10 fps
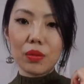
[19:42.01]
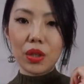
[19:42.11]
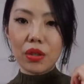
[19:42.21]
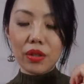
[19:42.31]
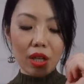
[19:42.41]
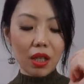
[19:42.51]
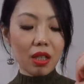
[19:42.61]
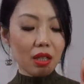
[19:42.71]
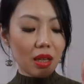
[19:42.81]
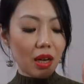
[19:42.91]
What do you think?
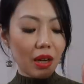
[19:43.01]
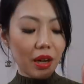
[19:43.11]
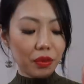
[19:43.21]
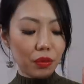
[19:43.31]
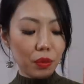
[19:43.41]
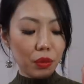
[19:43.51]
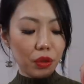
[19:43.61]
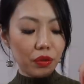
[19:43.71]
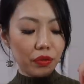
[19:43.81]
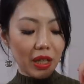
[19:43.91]
Because then I have to
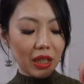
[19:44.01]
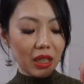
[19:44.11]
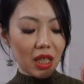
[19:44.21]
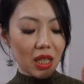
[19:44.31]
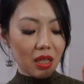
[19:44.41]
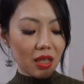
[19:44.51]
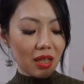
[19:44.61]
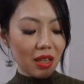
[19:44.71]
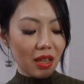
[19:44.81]
remove at least,